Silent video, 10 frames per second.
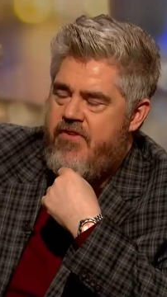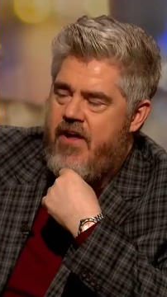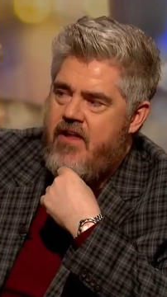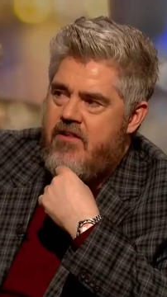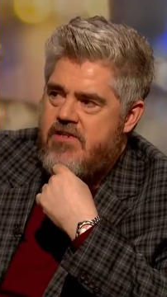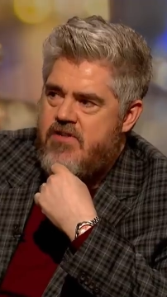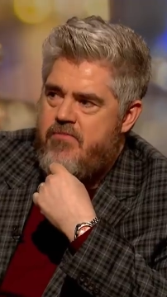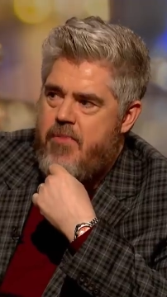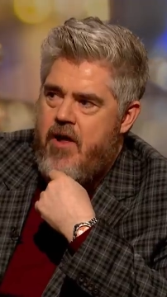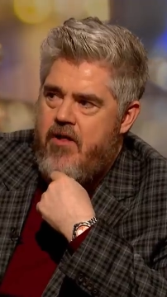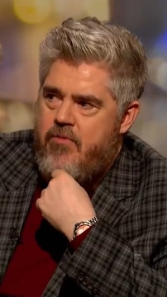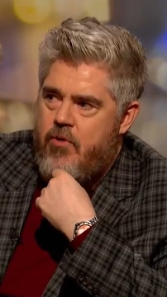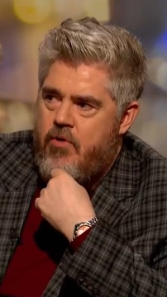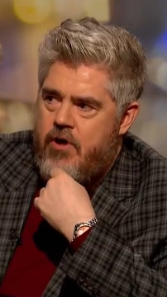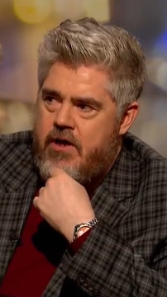it. vials of
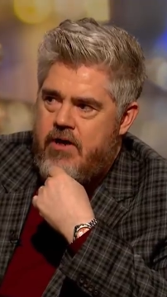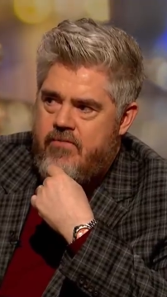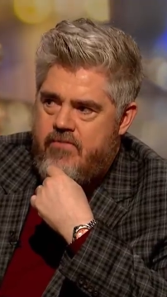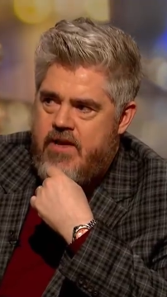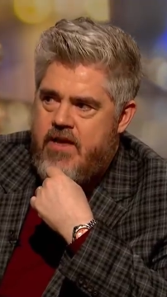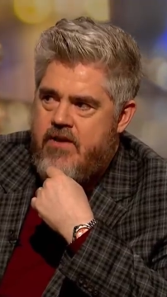bathwater. Yeah,